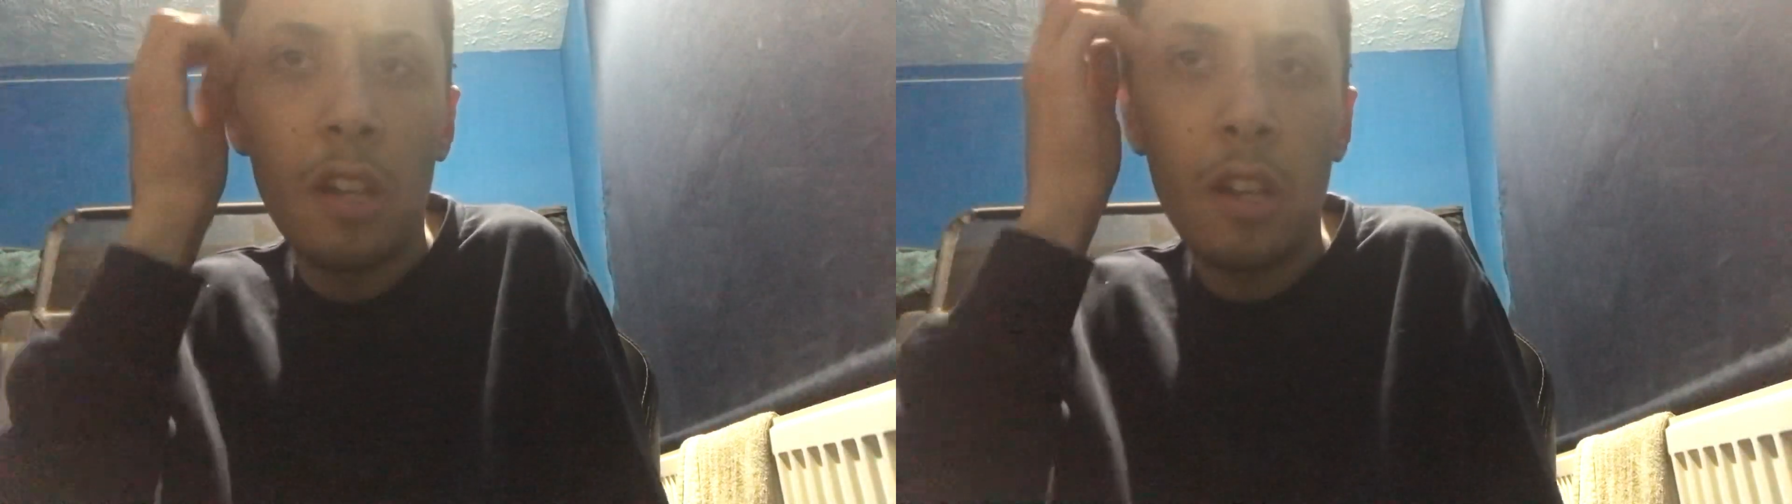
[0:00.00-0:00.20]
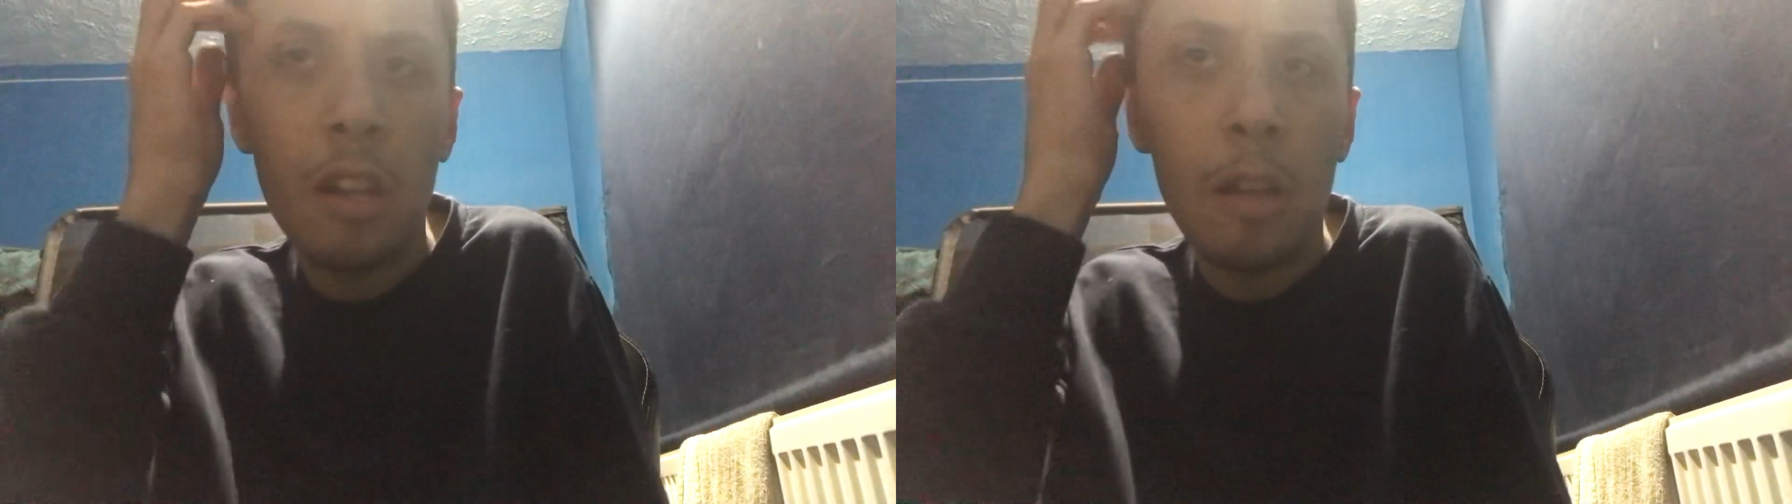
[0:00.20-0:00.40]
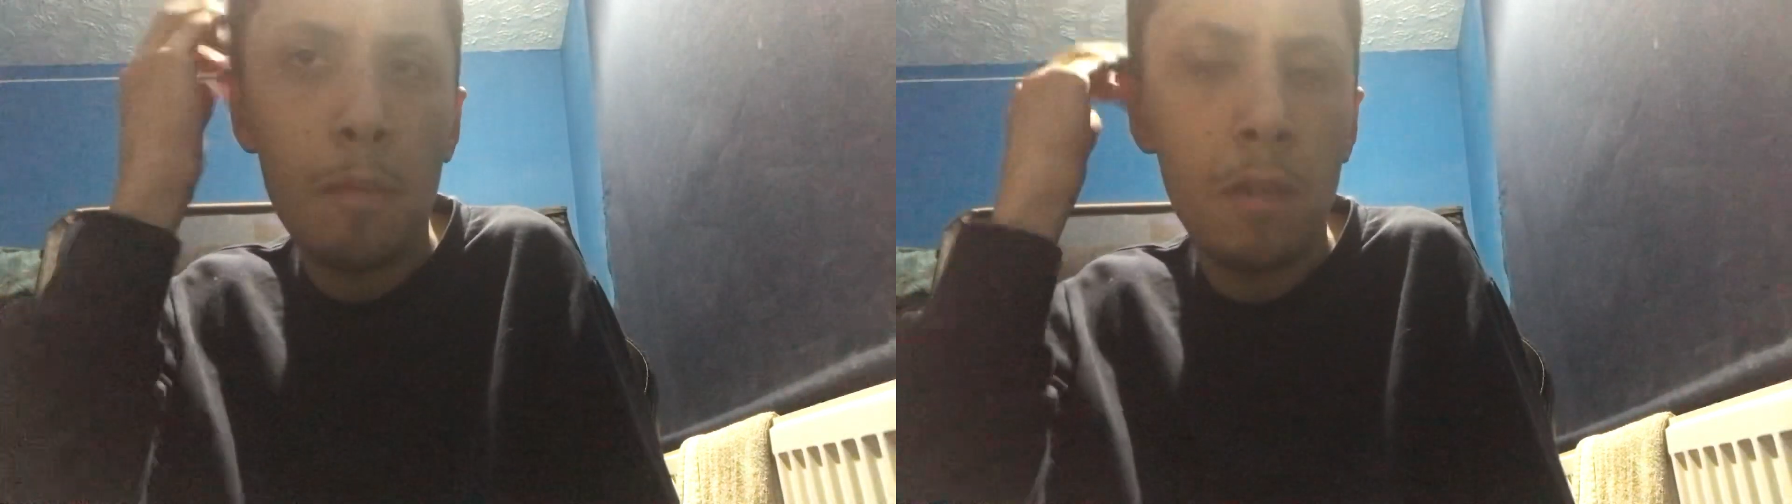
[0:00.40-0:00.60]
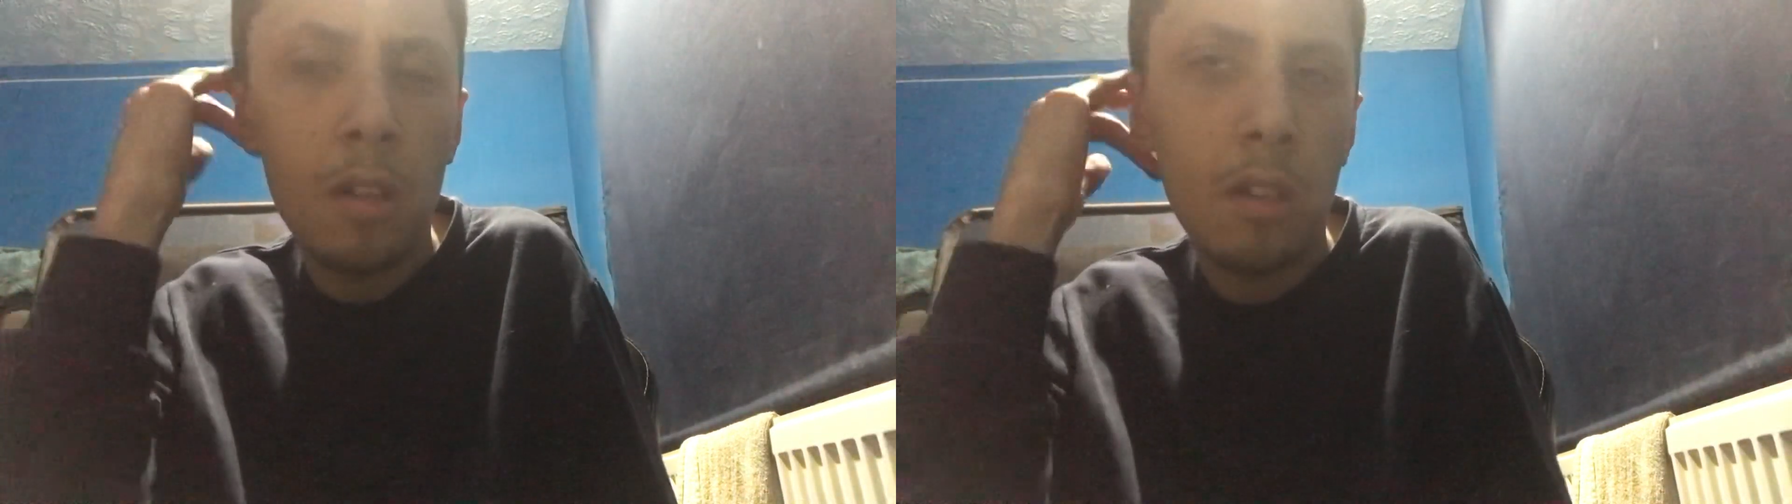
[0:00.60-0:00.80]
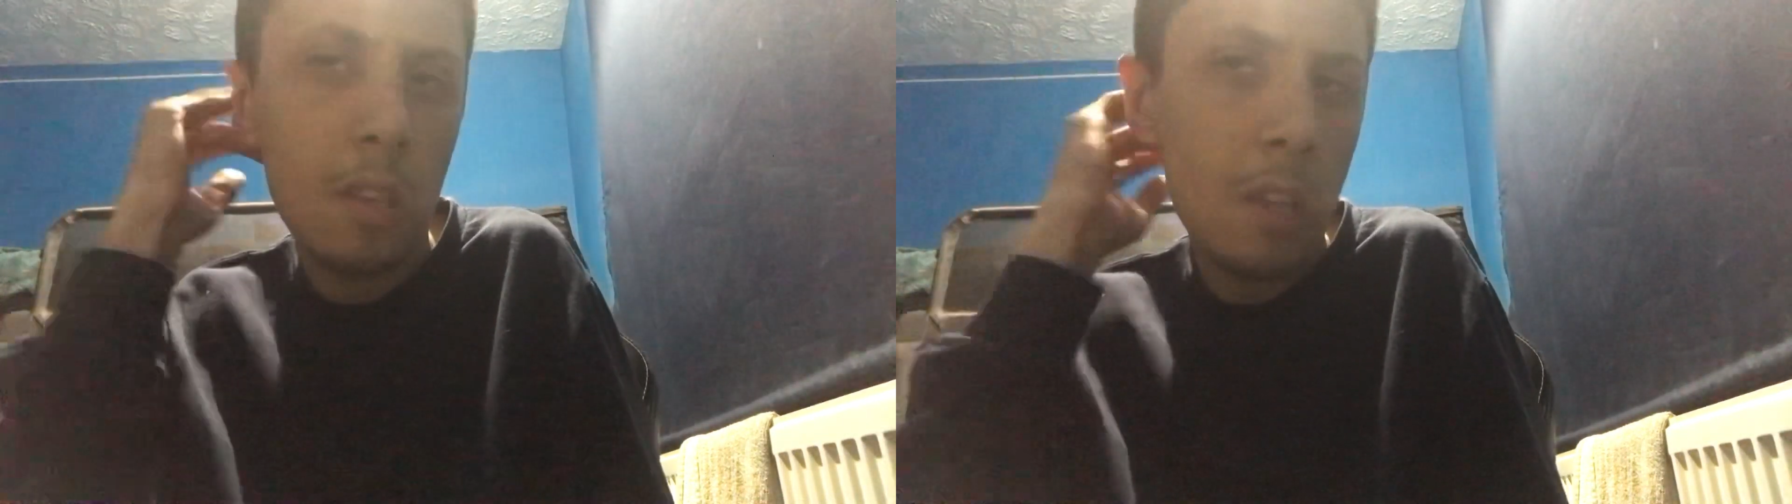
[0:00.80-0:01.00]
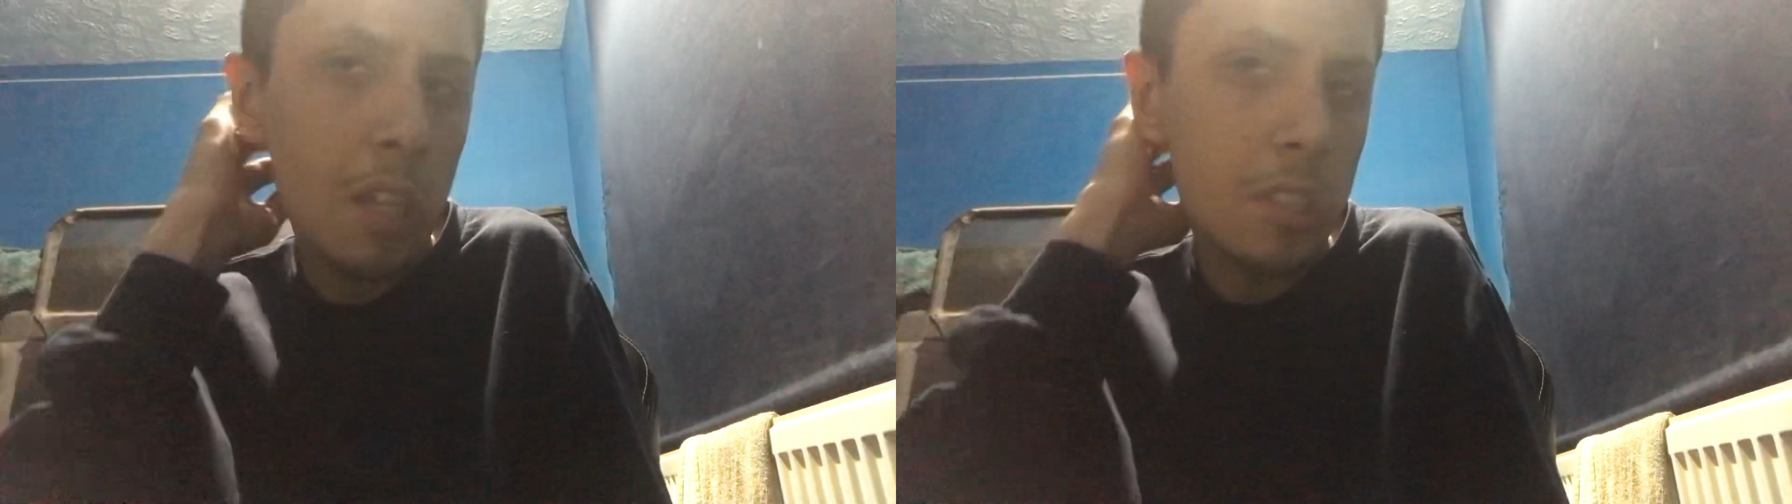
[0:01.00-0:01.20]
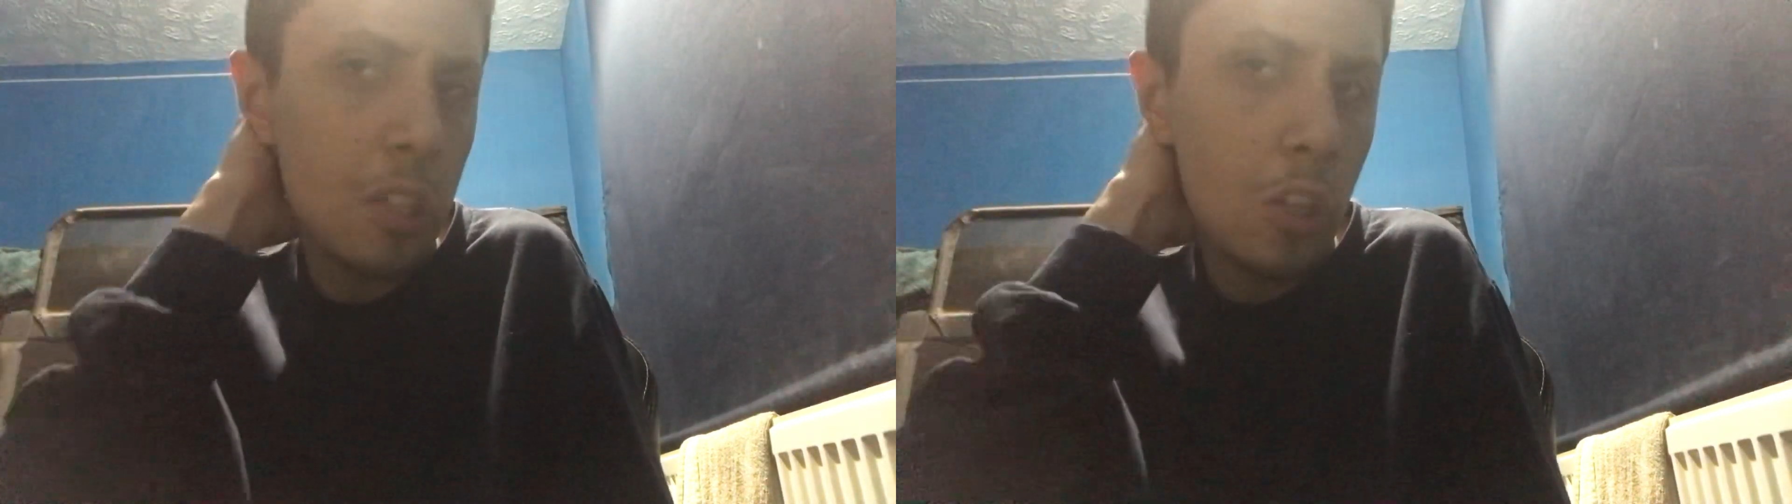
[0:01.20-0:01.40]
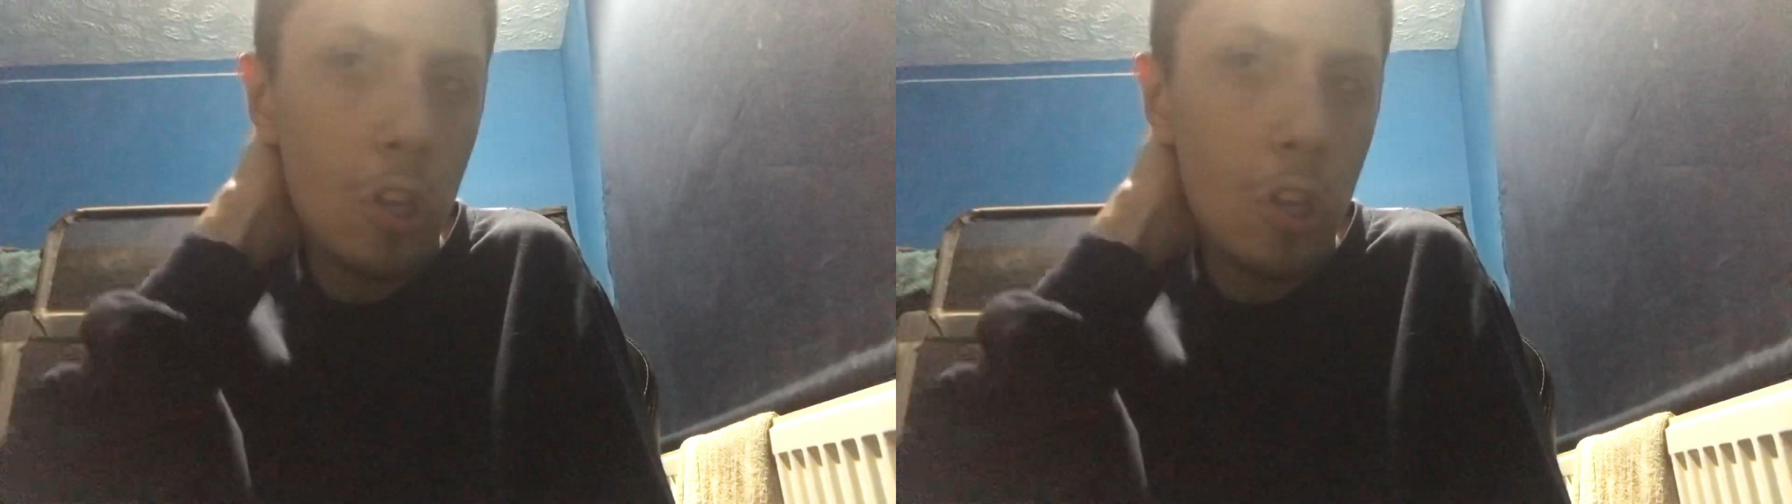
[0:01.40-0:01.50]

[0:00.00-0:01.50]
again. But like I said,